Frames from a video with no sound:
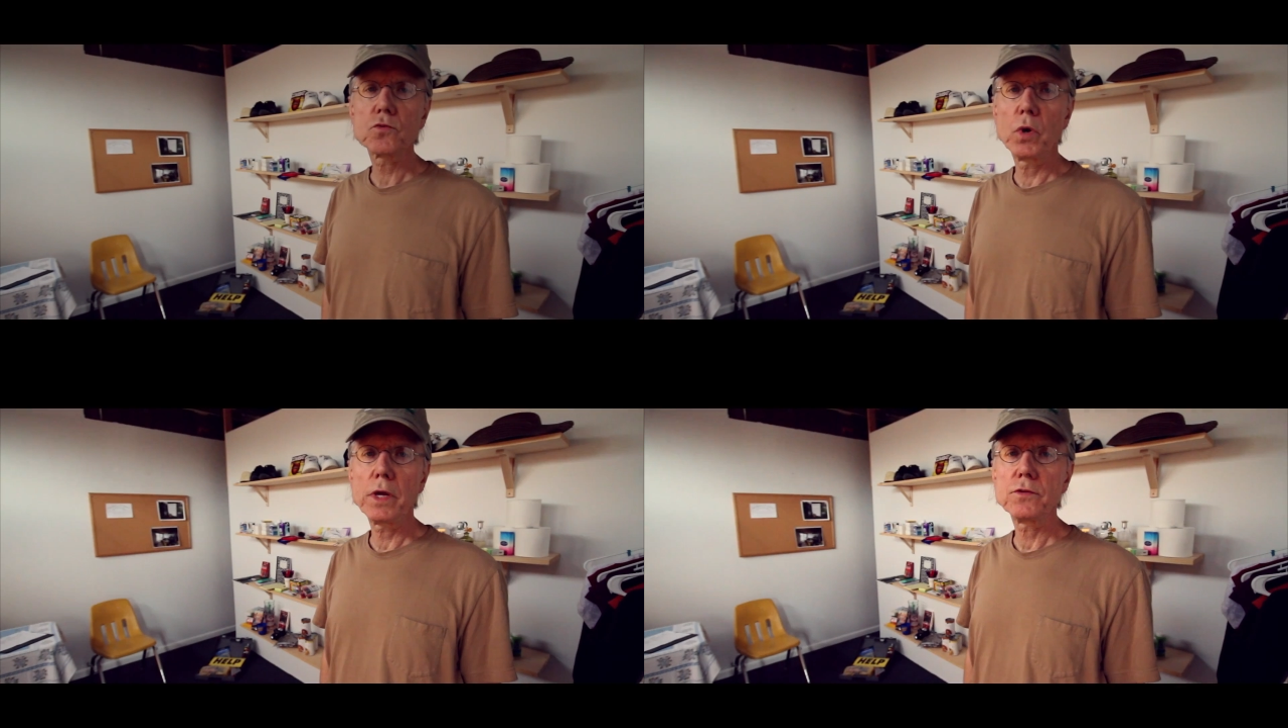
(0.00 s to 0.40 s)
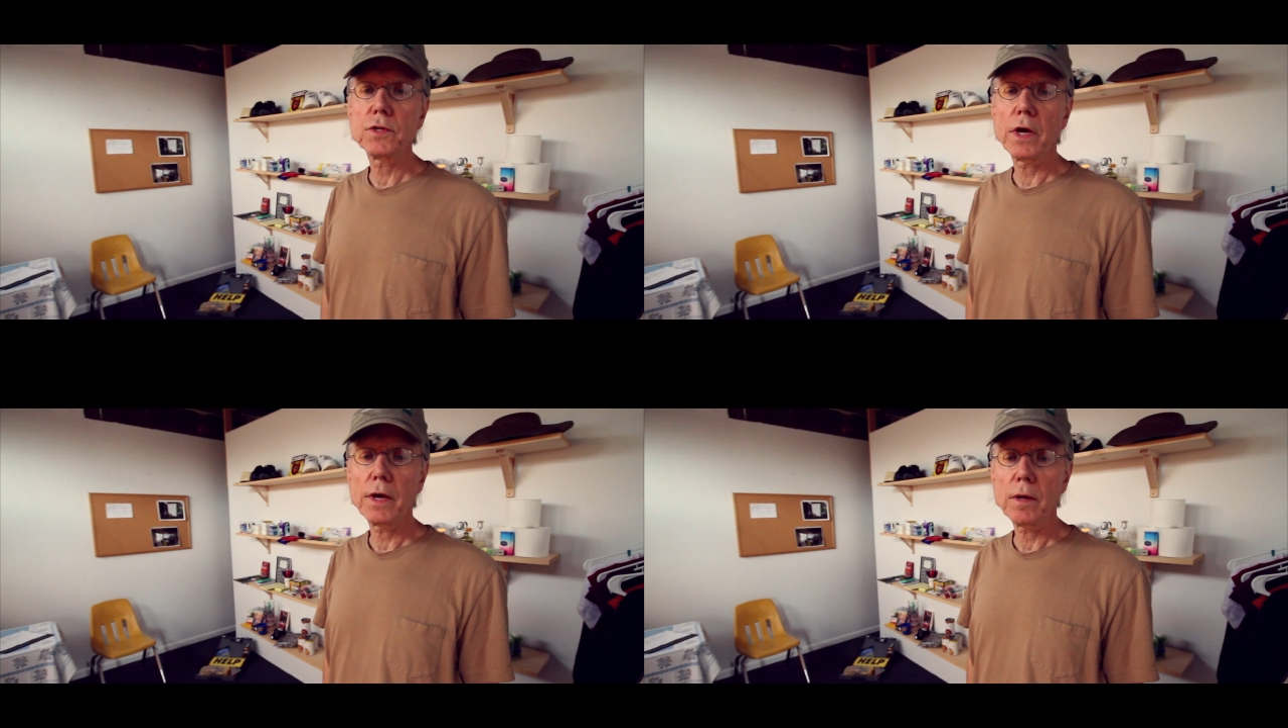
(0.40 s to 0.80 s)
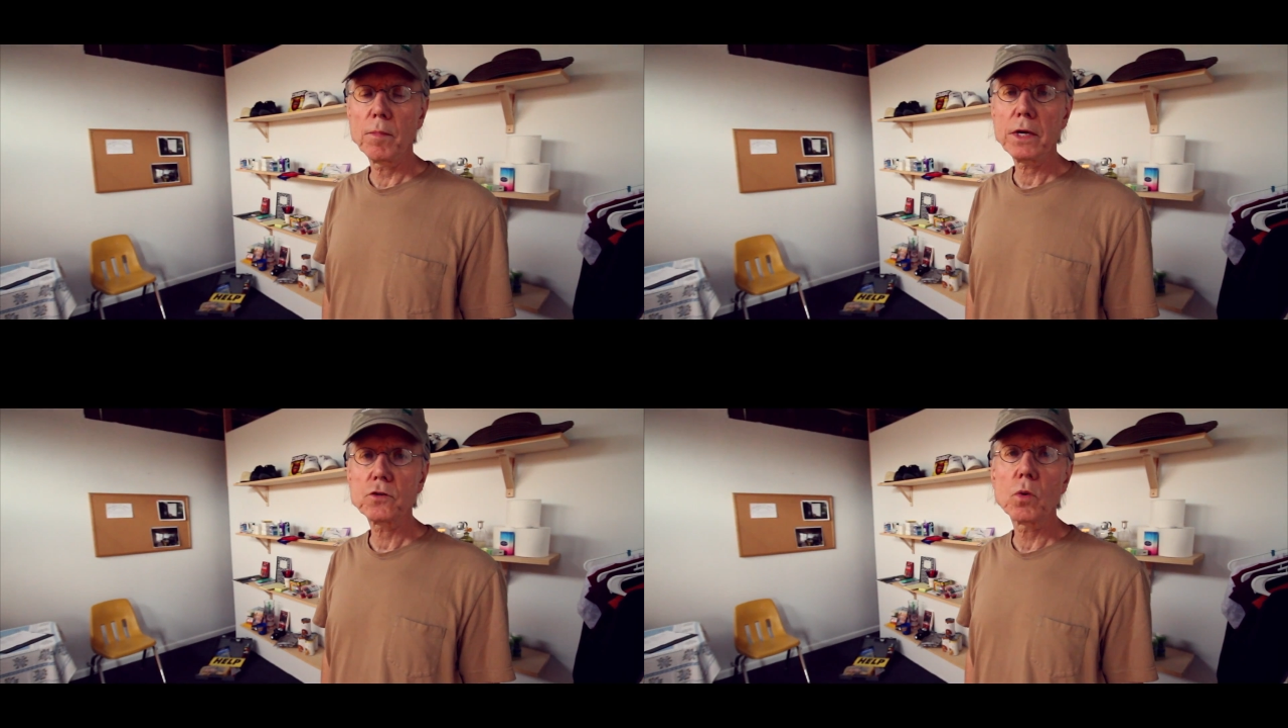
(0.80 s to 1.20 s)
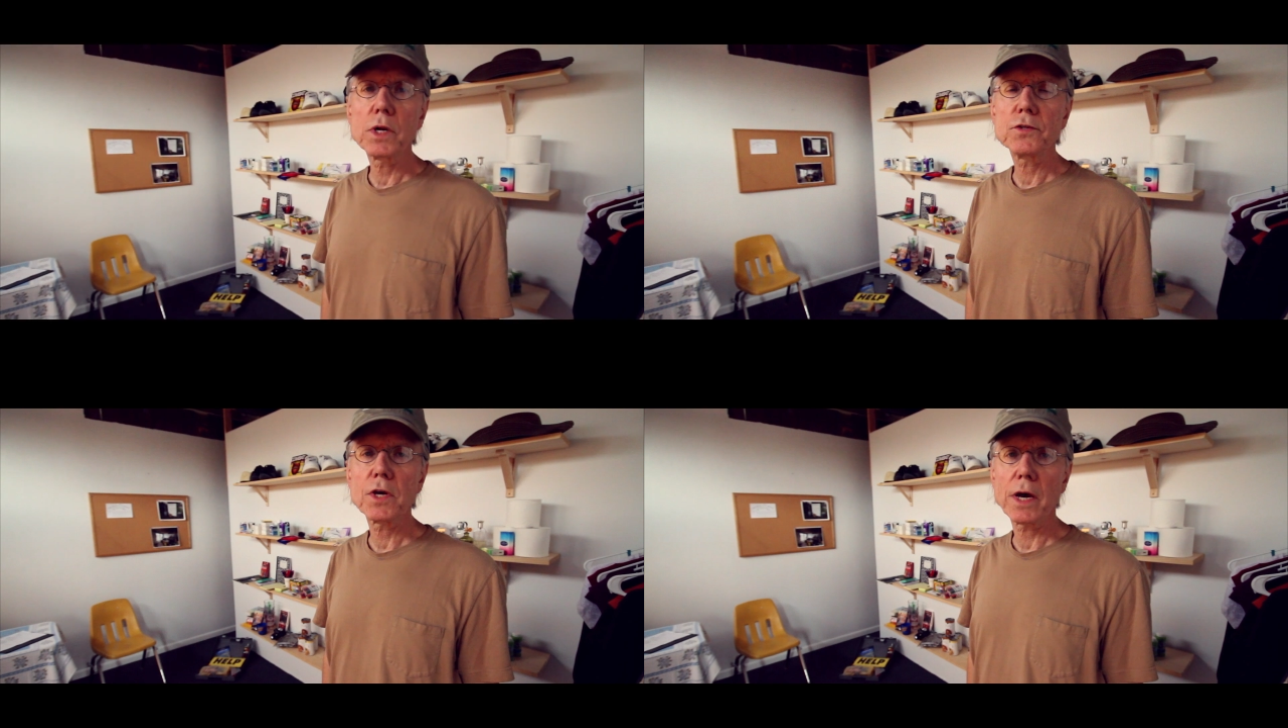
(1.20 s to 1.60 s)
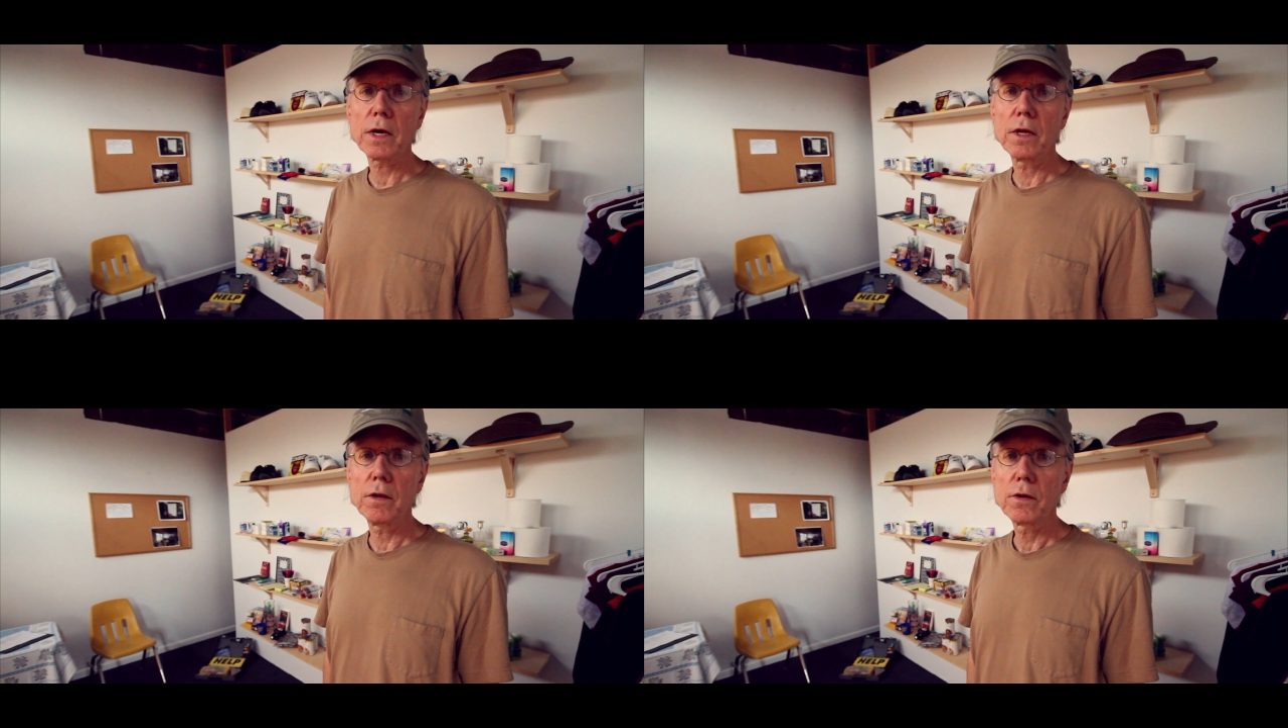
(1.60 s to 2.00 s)
Wednesday, May
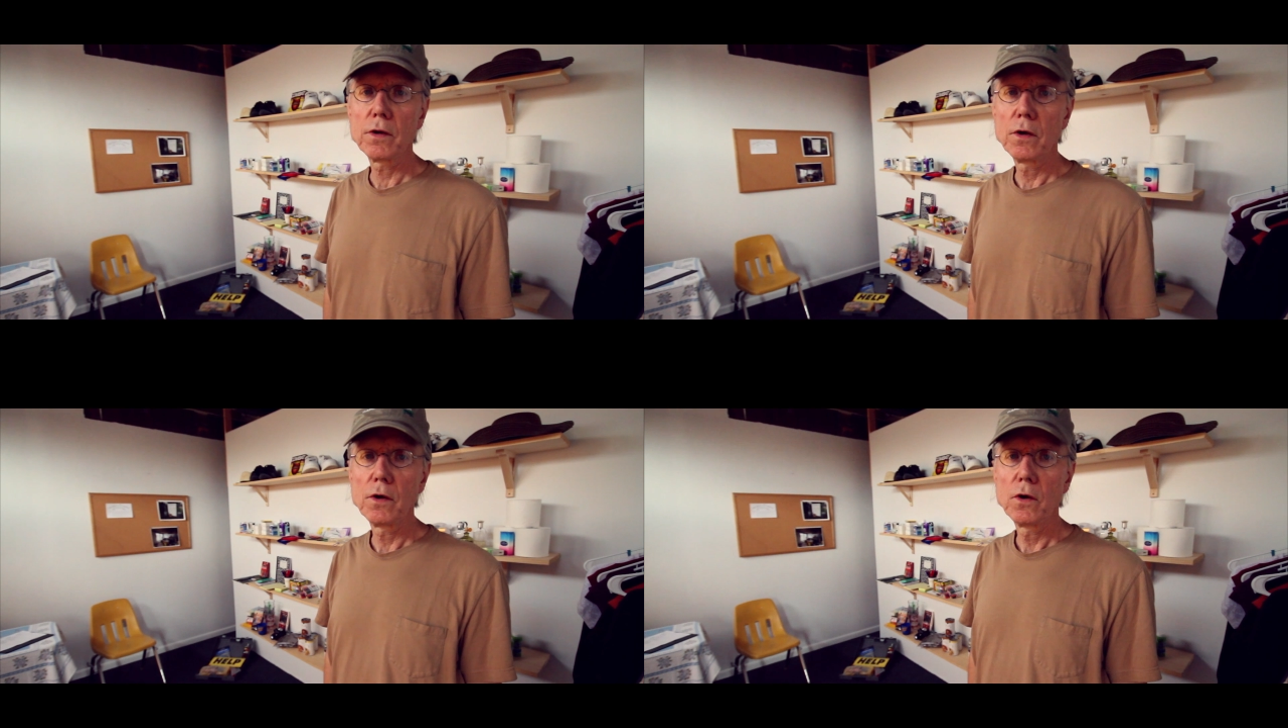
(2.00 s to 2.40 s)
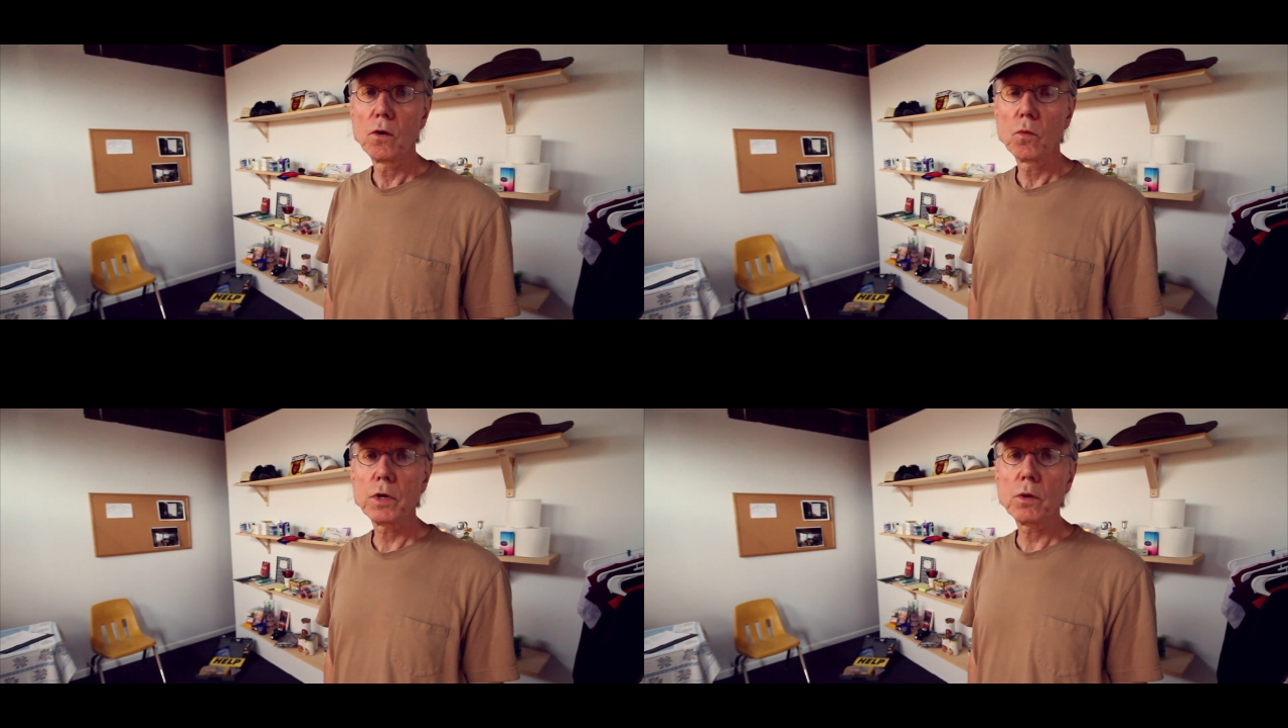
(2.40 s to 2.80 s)
22nd,